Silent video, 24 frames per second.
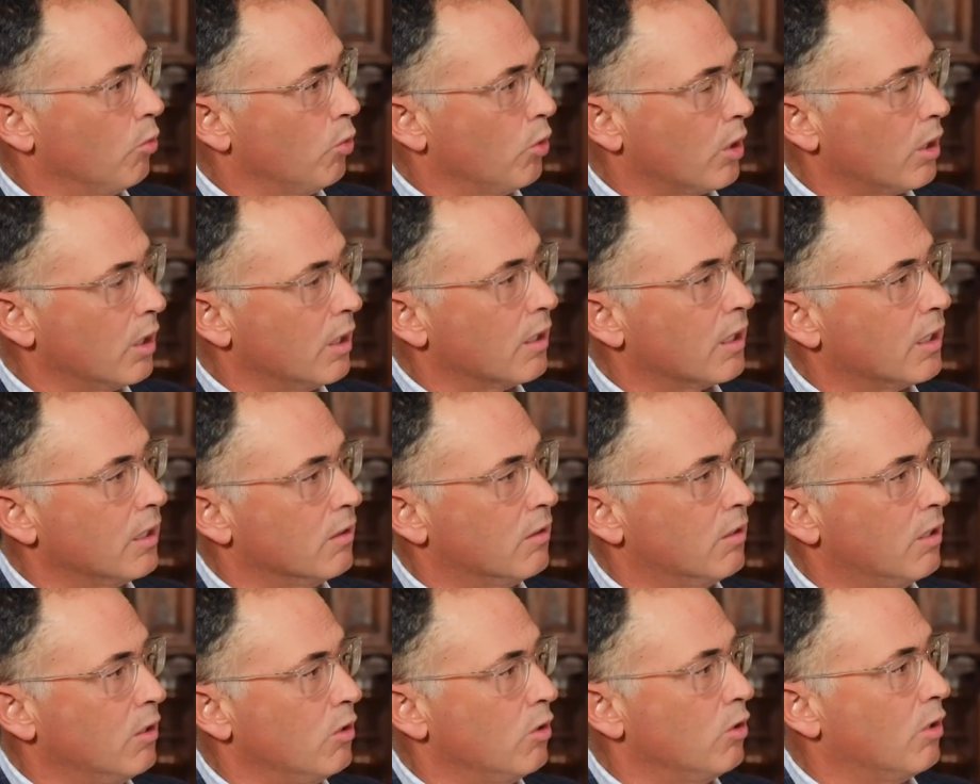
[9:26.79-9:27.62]
we're going to
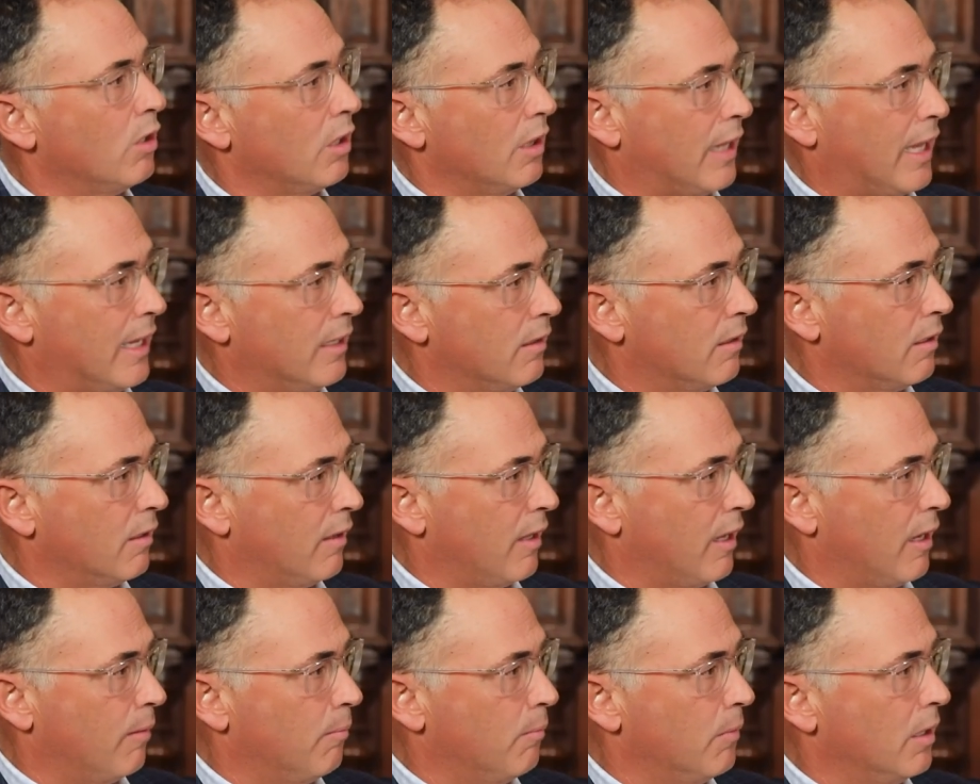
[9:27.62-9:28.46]
continue to lend to
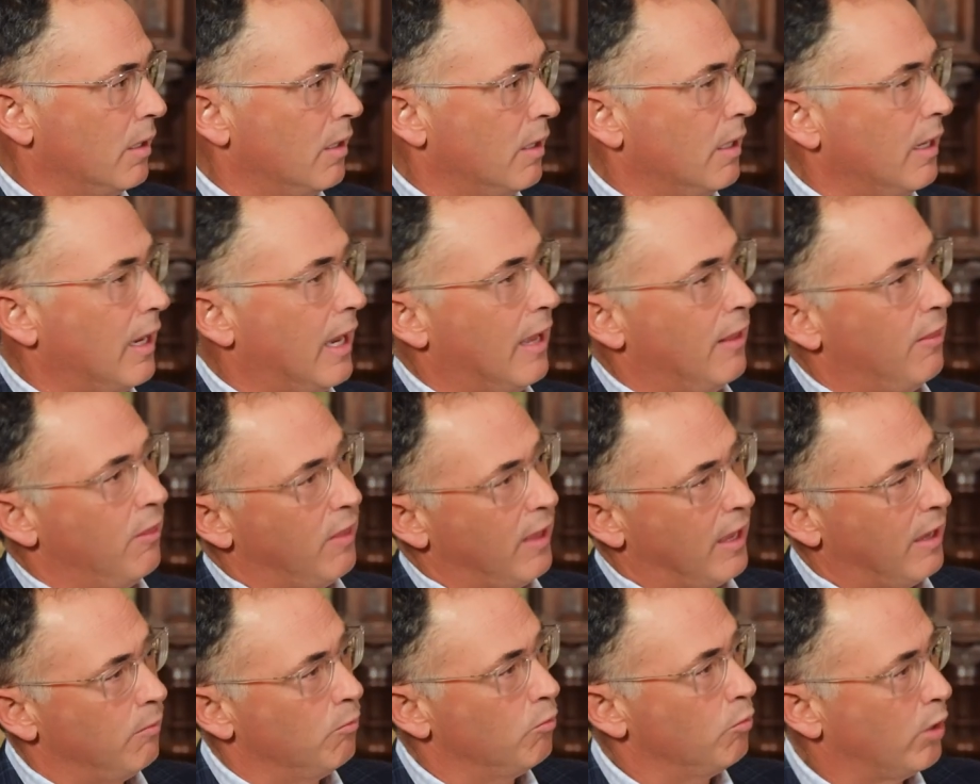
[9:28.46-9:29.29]
them, and
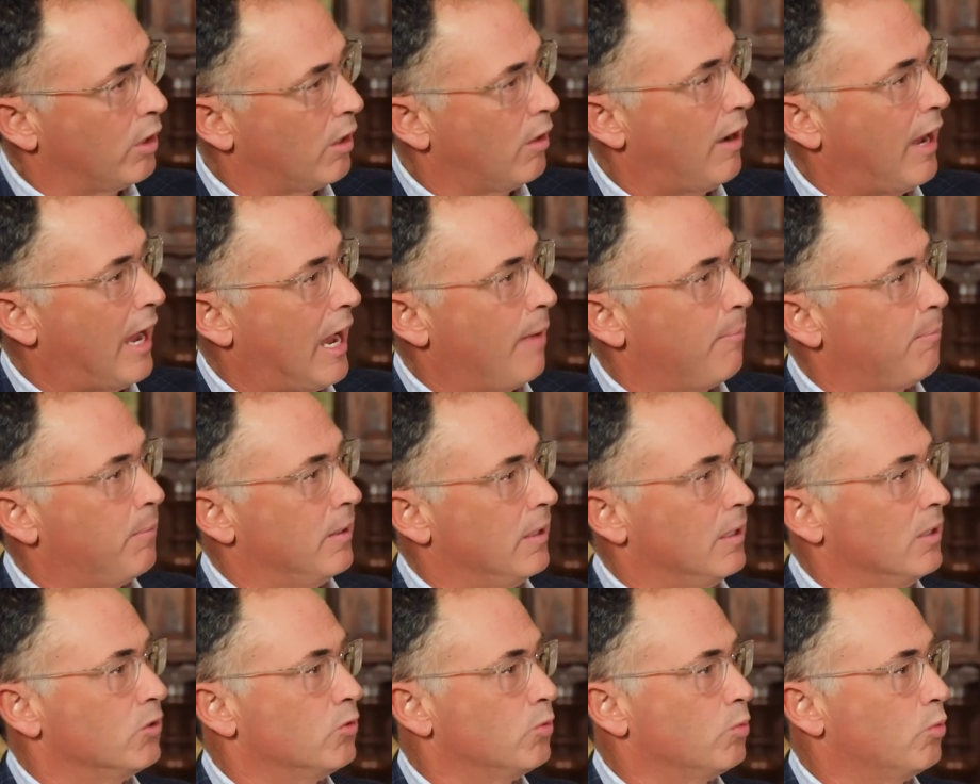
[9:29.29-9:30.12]
then what'll
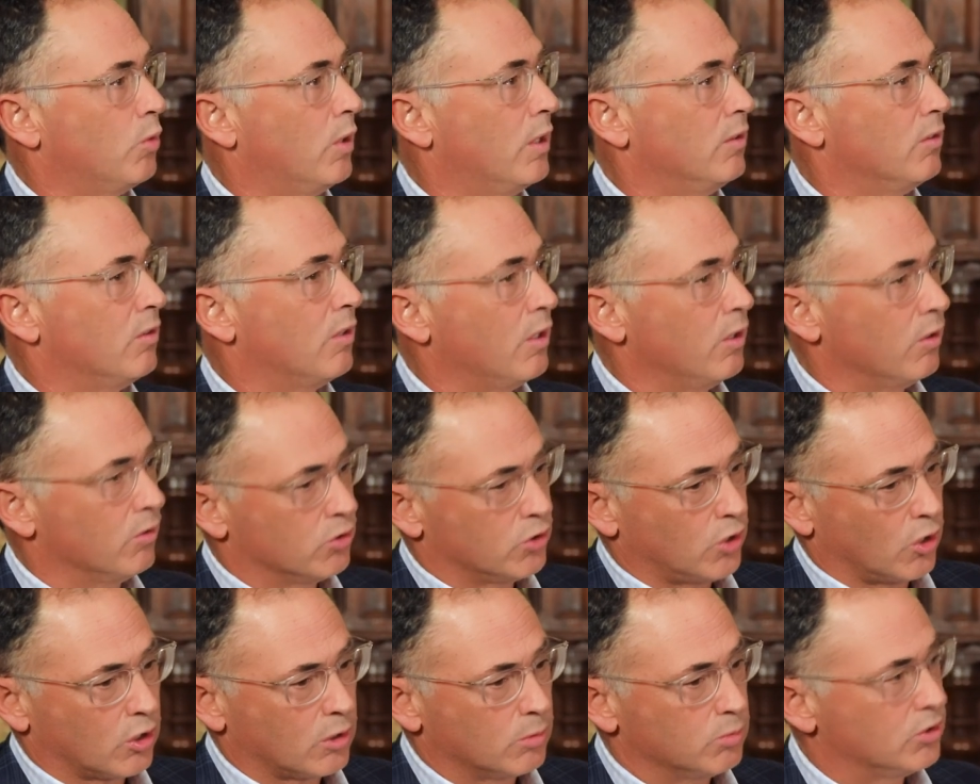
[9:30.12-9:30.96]
happen is when
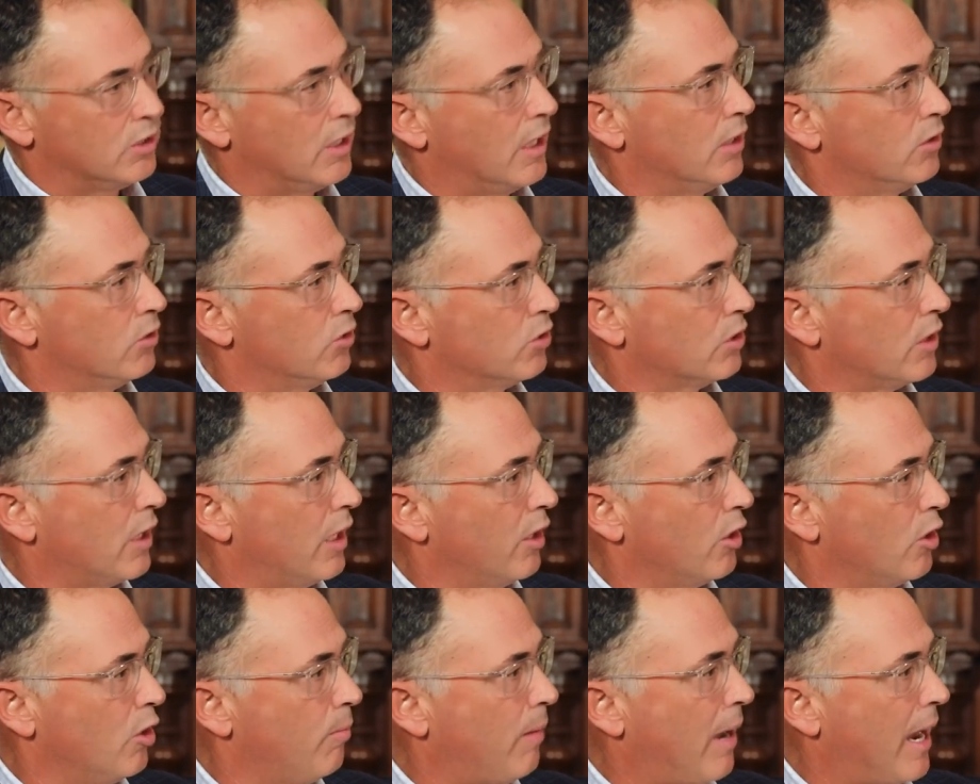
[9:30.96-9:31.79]
circumstances
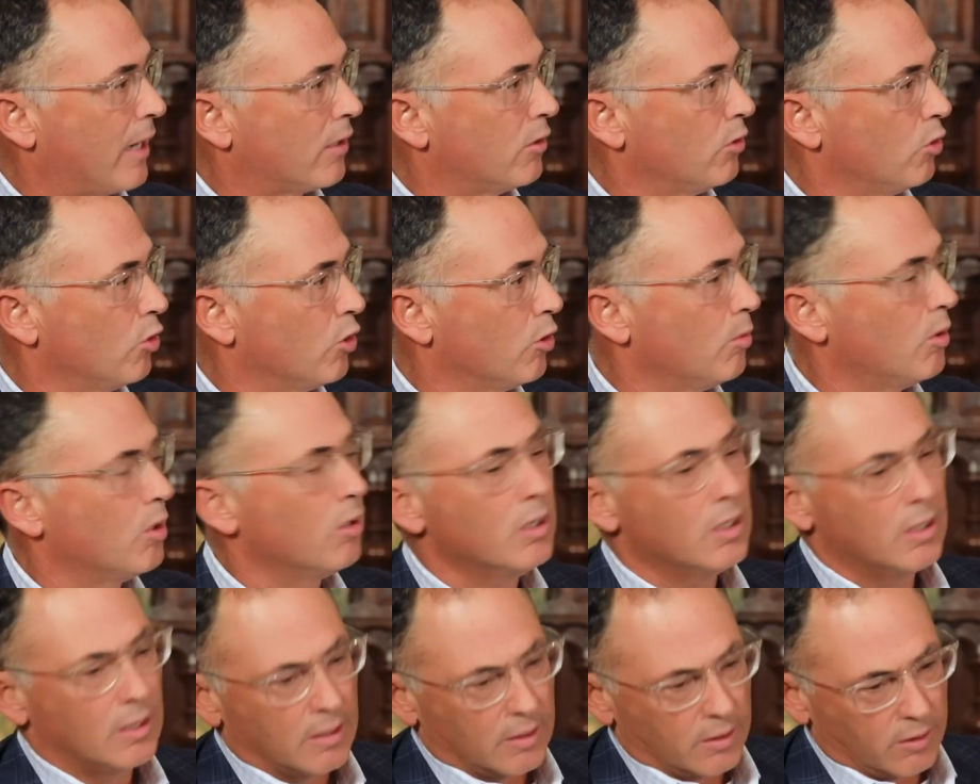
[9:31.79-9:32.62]
kind of go back to
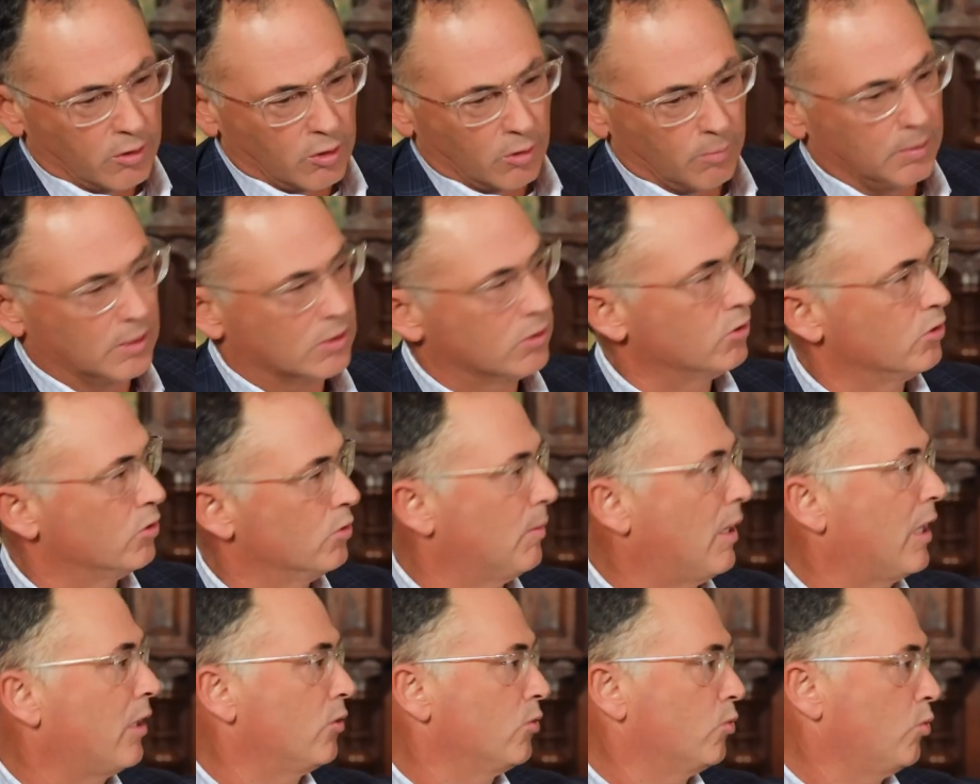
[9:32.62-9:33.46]
normal, their business
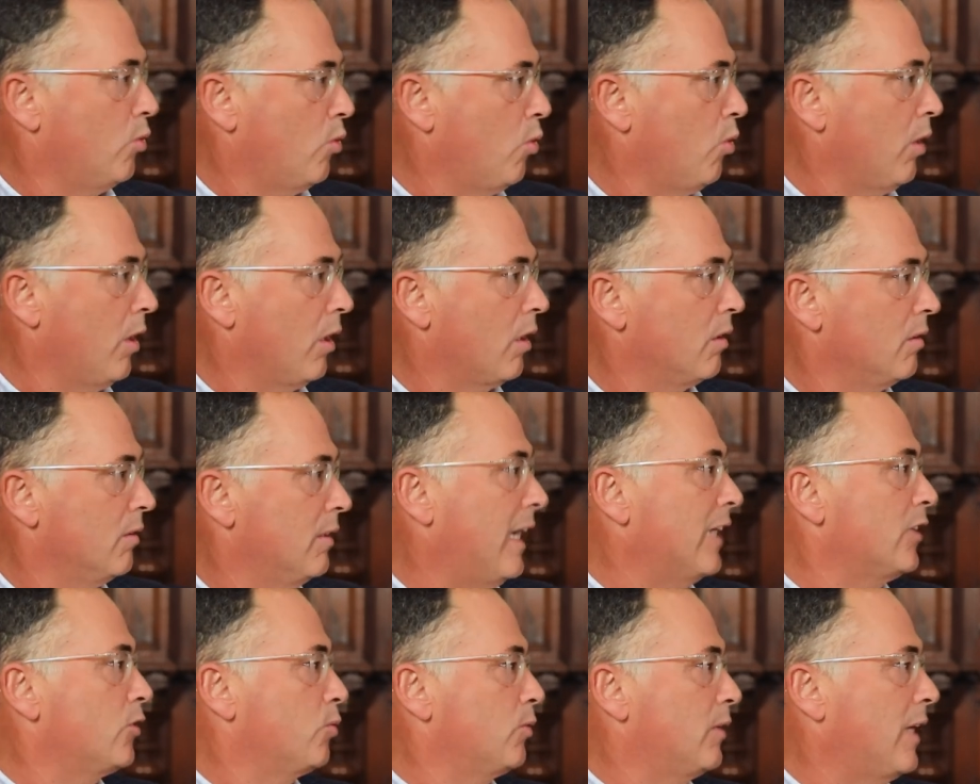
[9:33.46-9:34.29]
models will work.
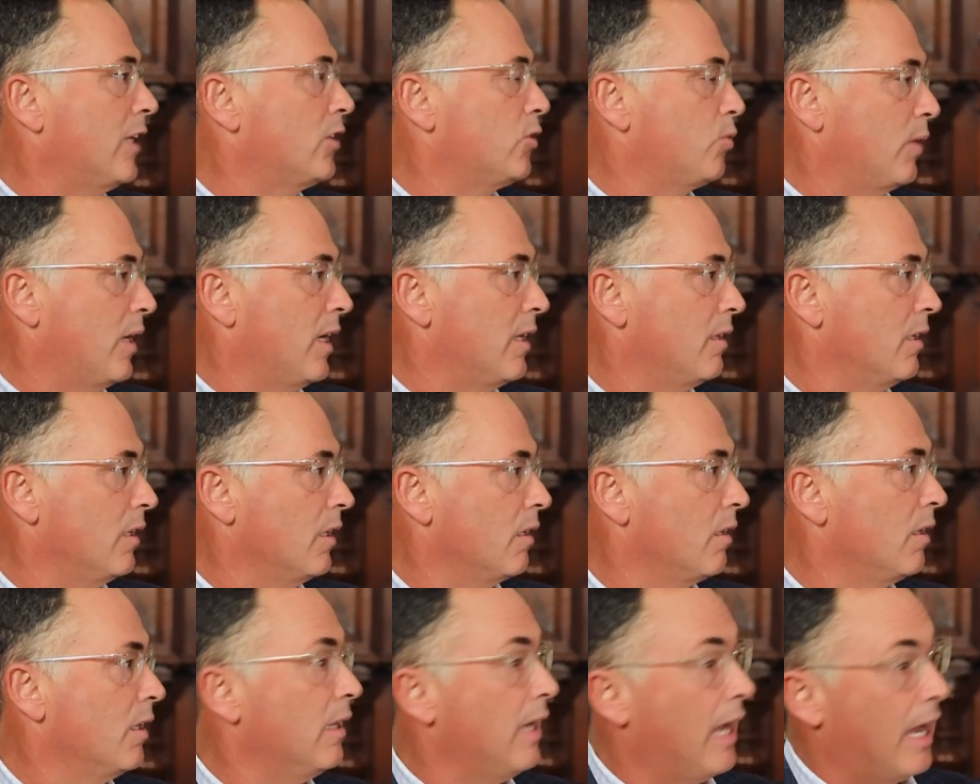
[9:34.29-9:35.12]
That's, that's what I
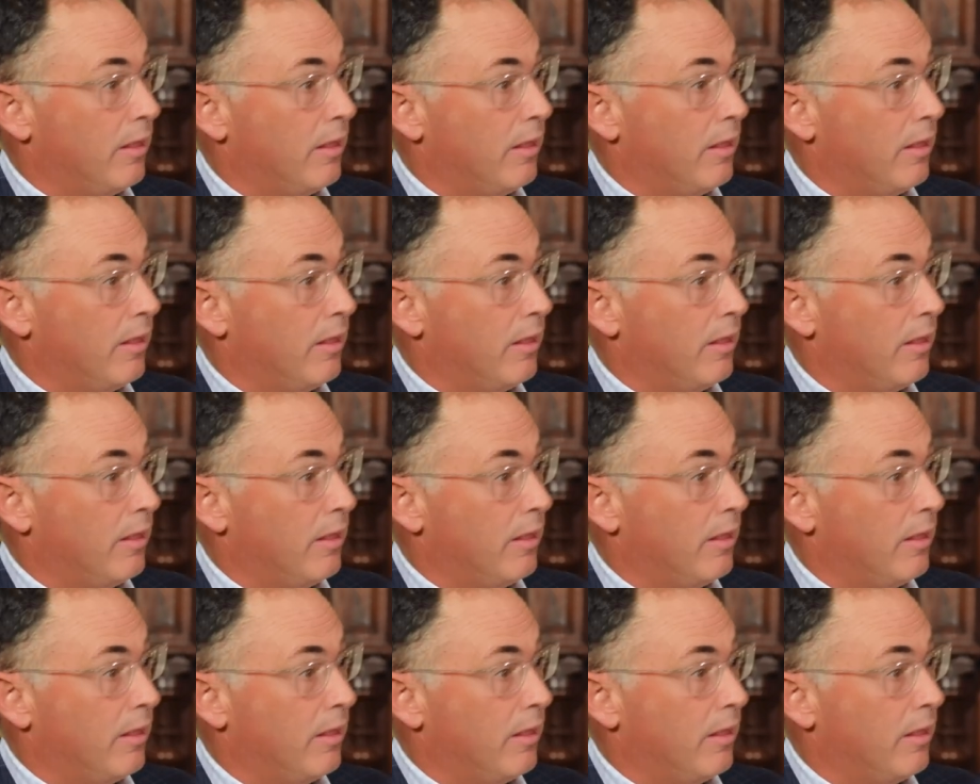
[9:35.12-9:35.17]
think.